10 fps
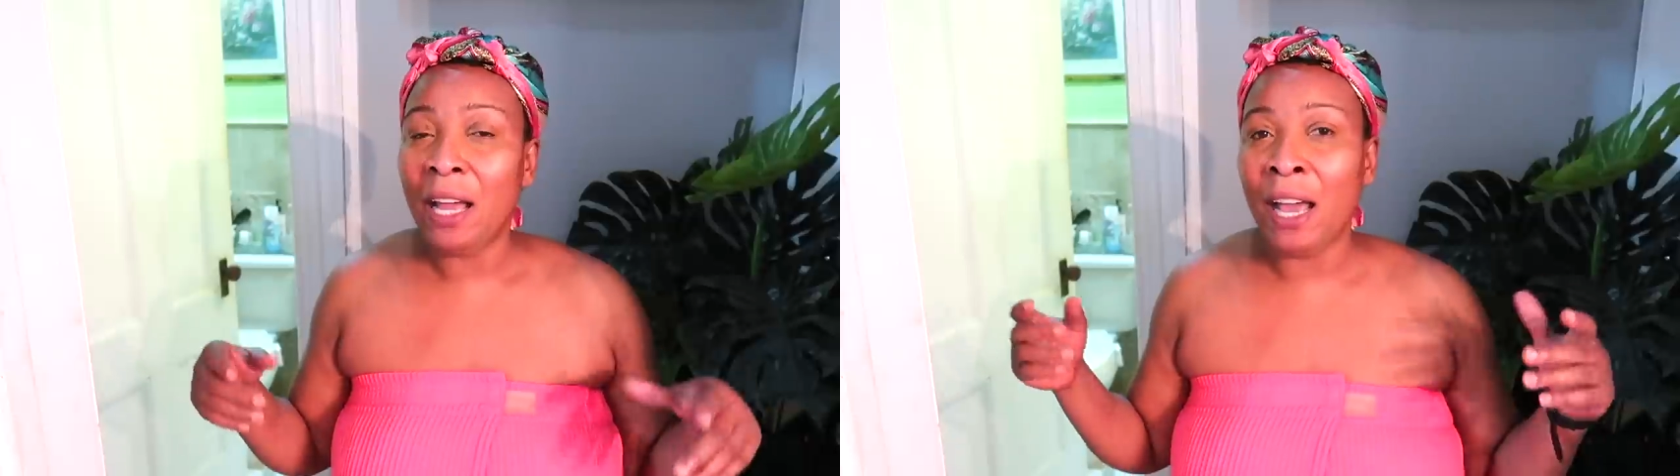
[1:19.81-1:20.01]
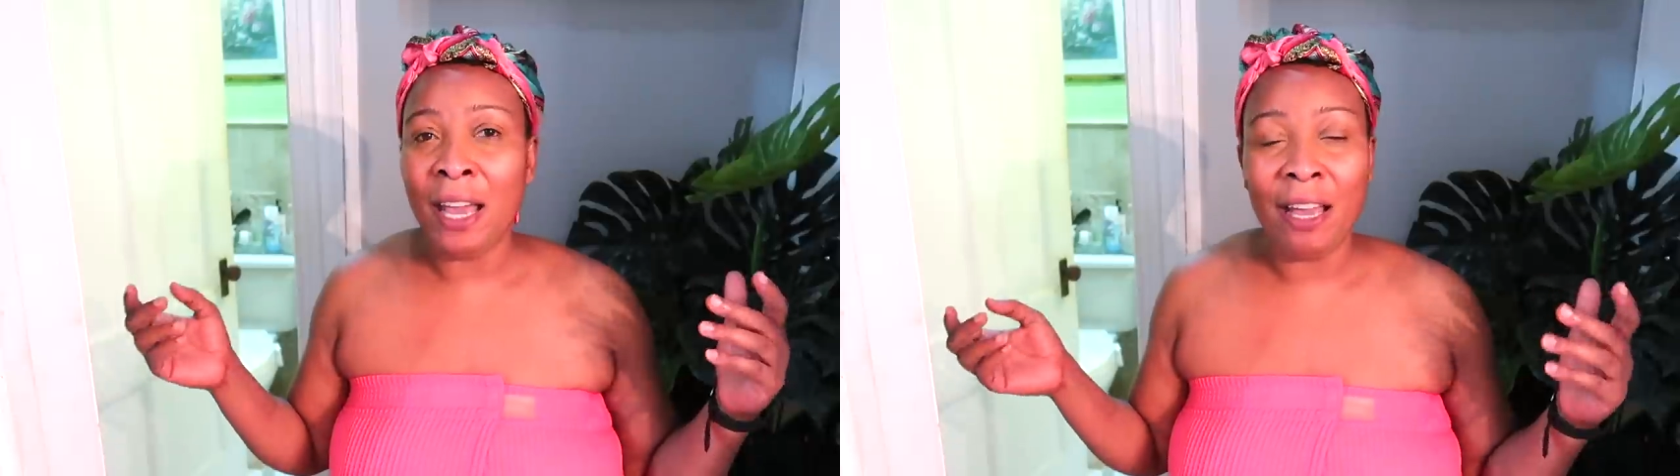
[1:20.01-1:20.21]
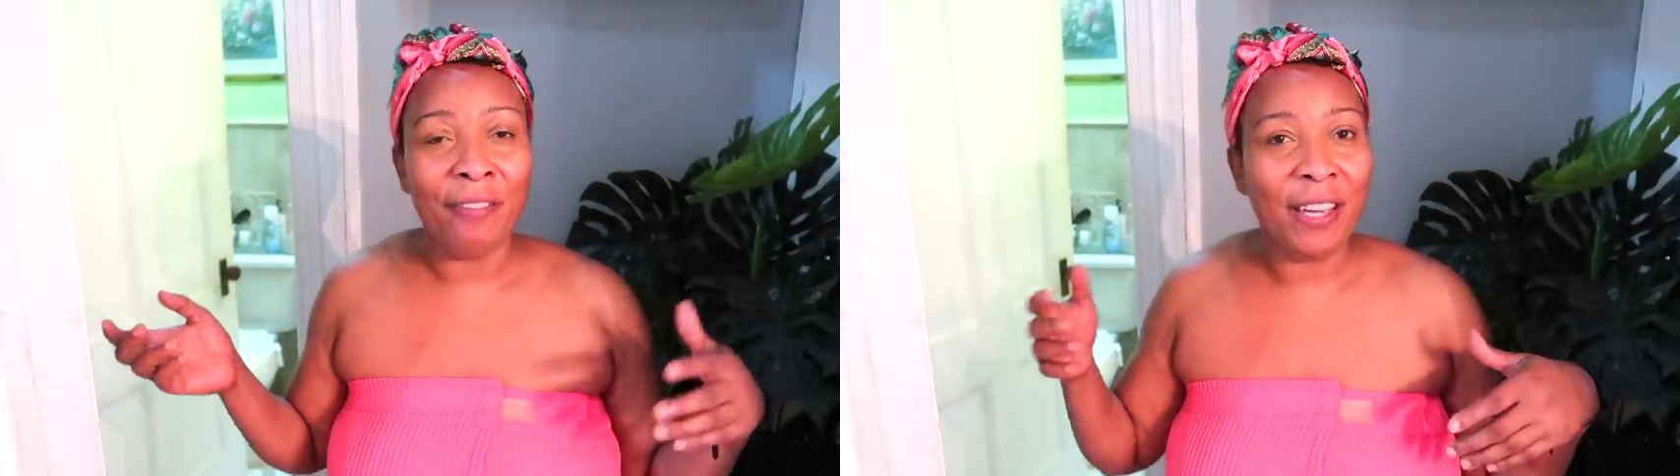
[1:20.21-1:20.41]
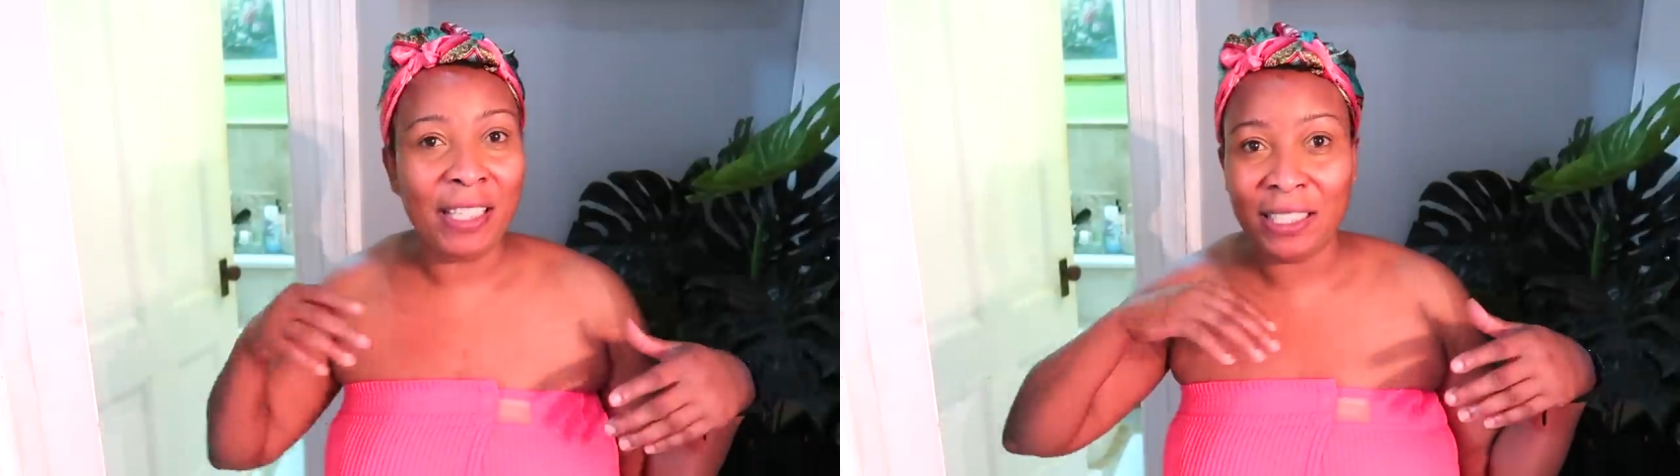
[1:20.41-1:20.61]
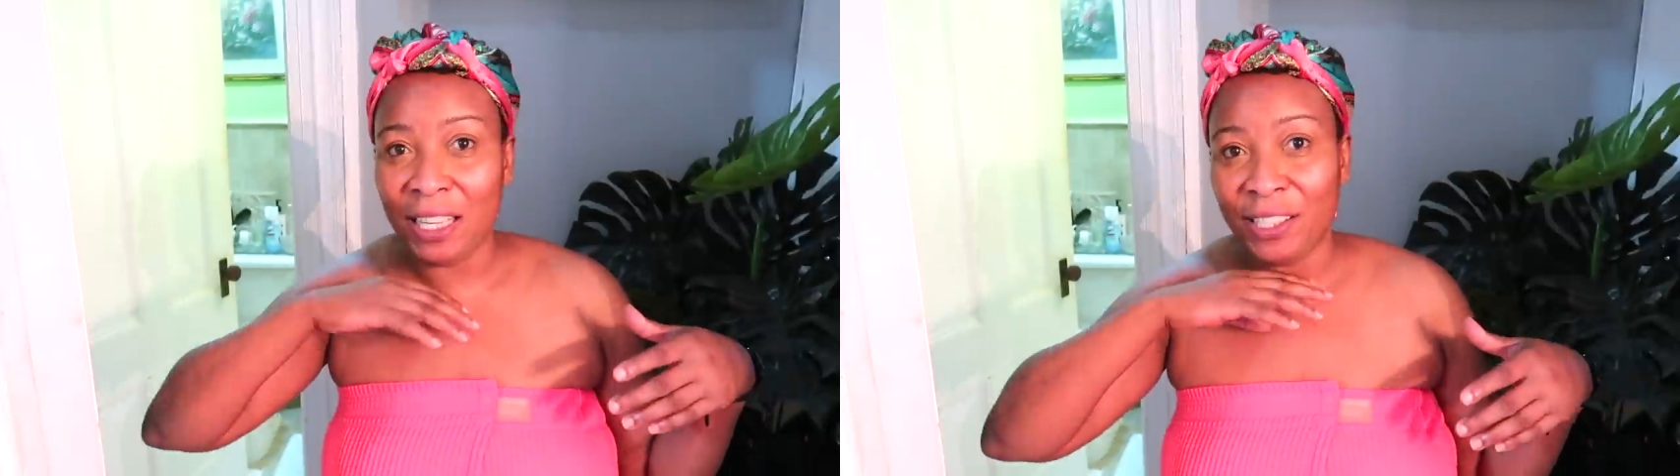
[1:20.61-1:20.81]
I have
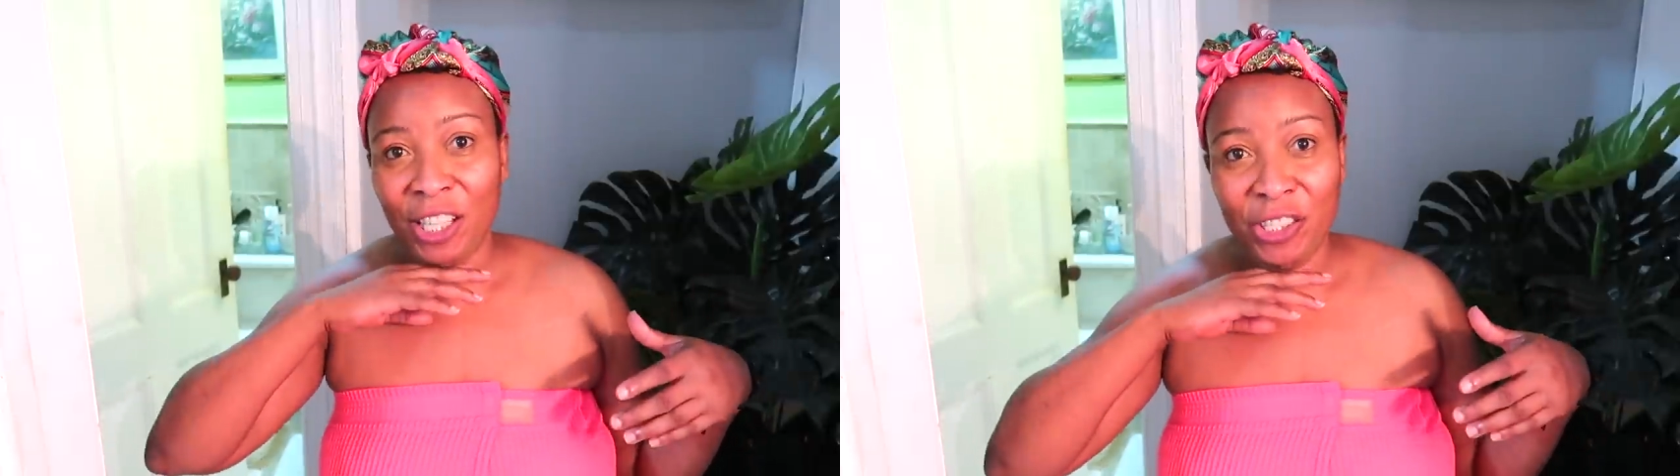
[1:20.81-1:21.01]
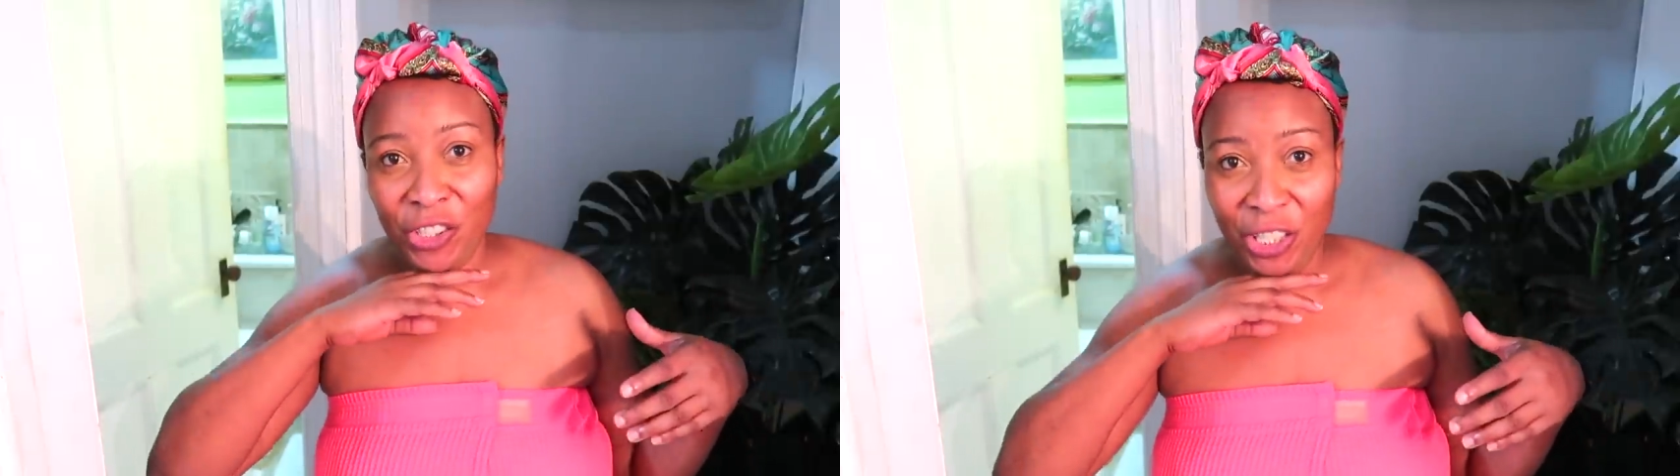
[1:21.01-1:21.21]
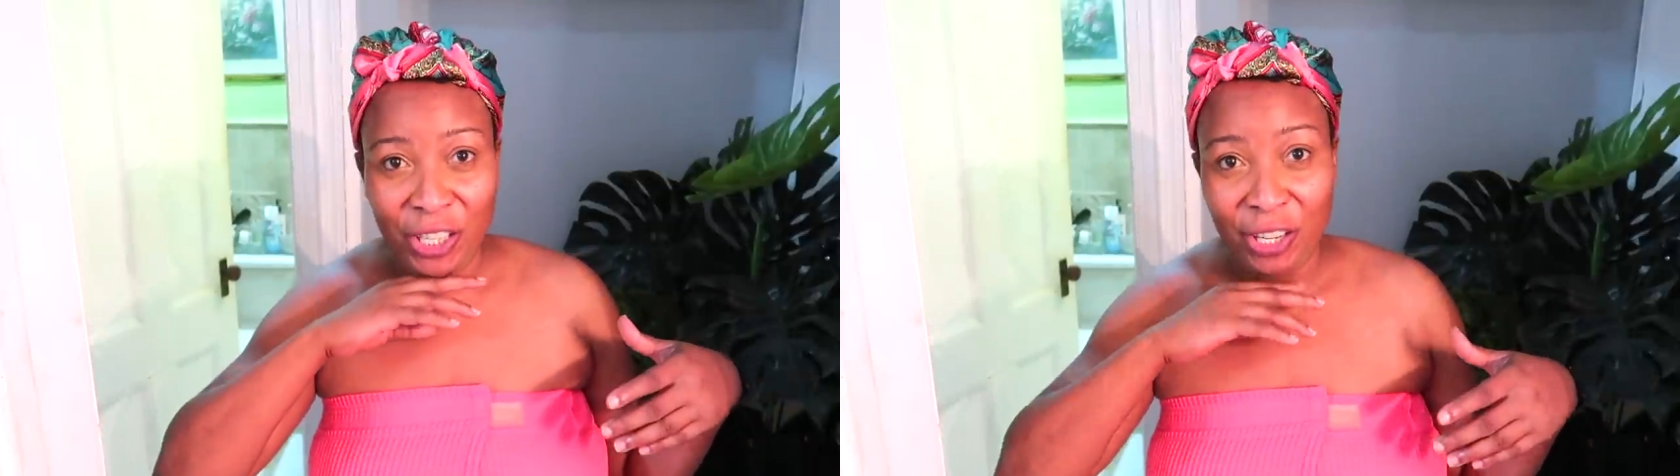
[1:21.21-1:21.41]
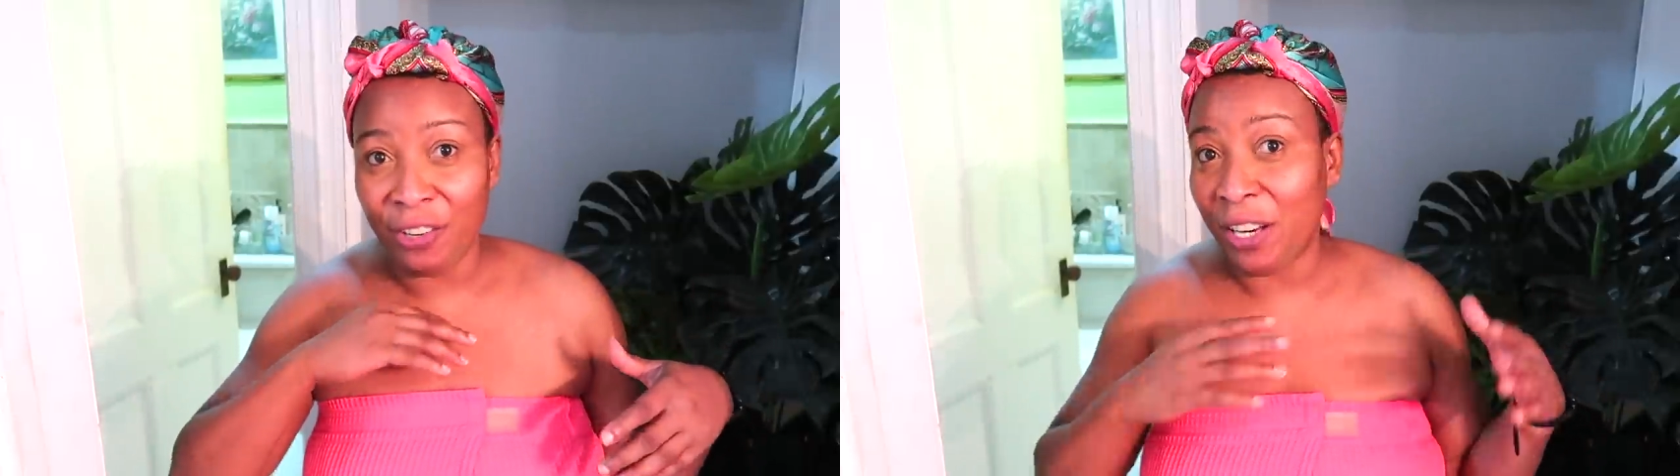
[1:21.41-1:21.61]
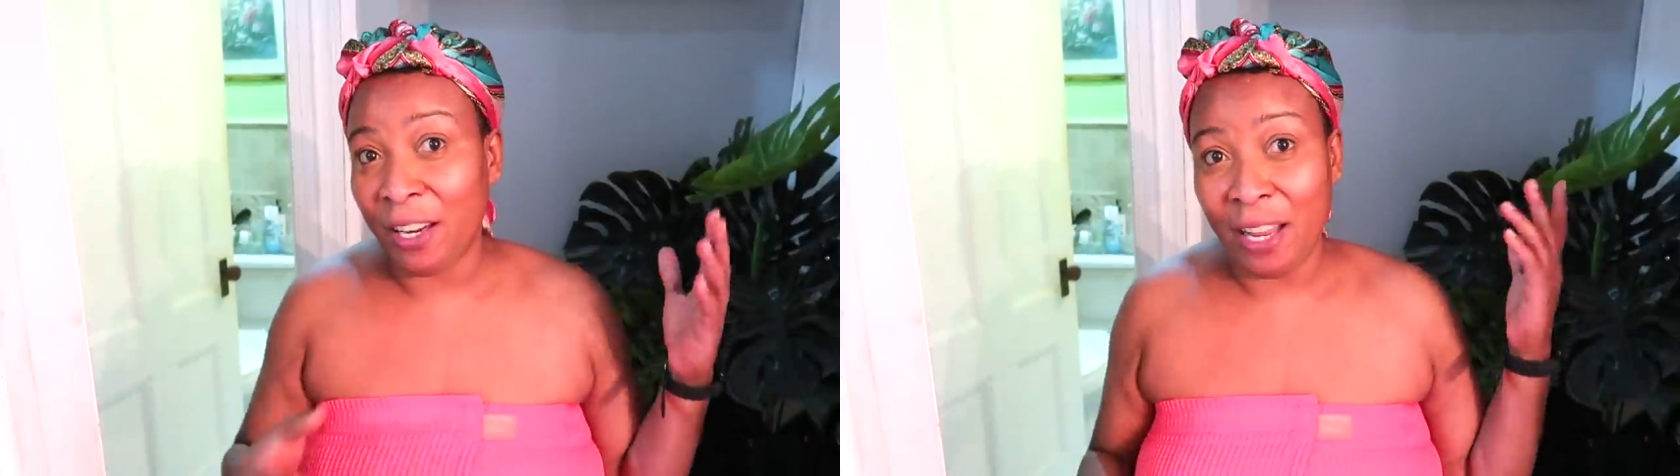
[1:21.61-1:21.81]
excess chin
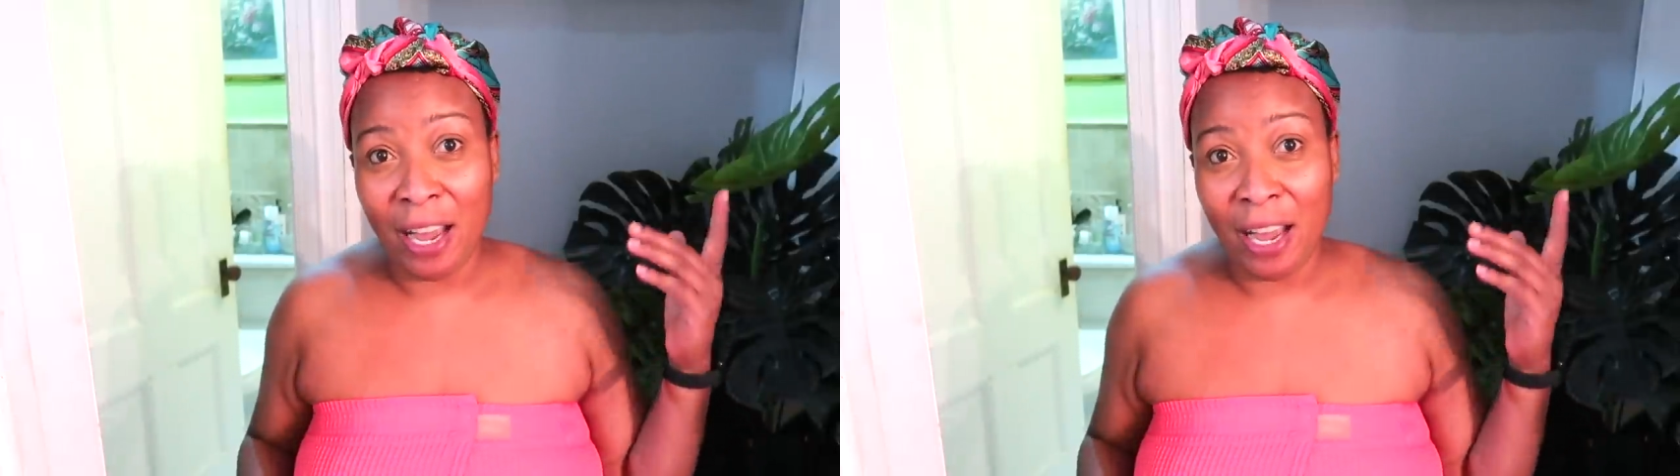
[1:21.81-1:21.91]
hair that